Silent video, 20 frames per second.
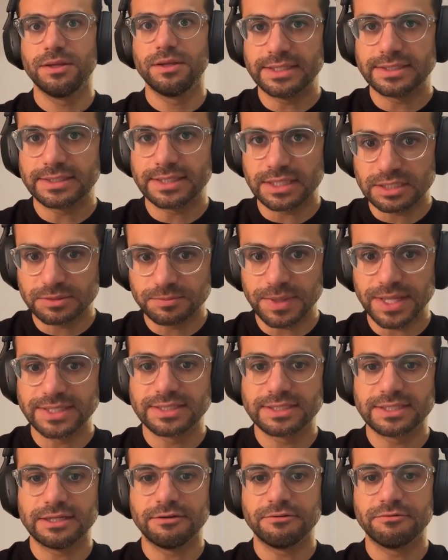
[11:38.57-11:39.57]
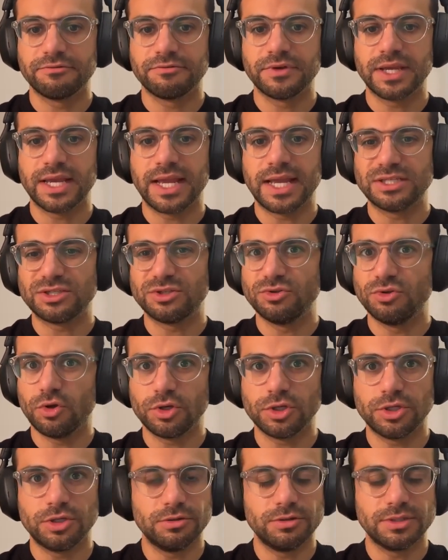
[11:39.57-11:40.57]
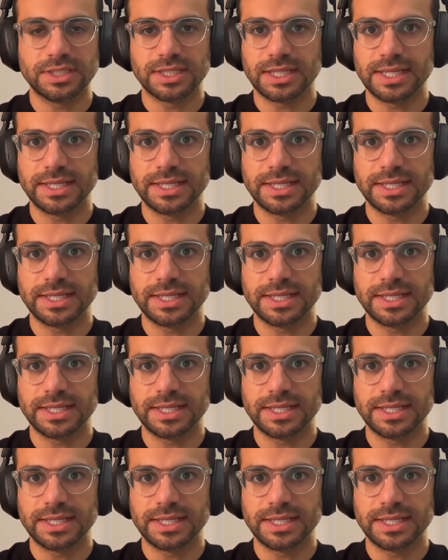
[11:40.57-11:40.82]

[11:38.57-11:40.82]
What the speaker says: it's expensive, it's not used